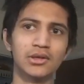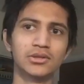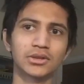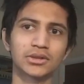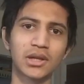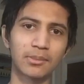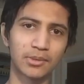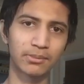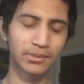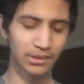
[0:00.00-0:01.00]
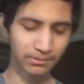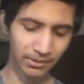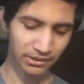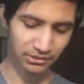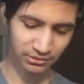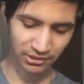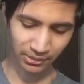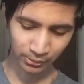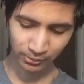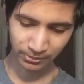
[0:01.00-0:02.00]
Subscribe to PewDiePie.
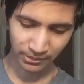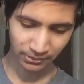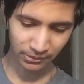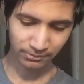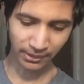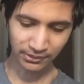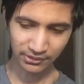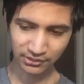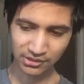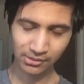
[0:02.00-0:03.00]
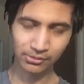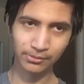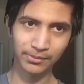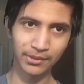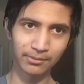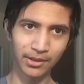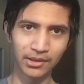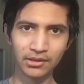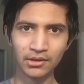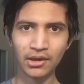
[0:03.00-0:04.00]
Subscribe to PewDiePie. Subscribe to PewDiePie.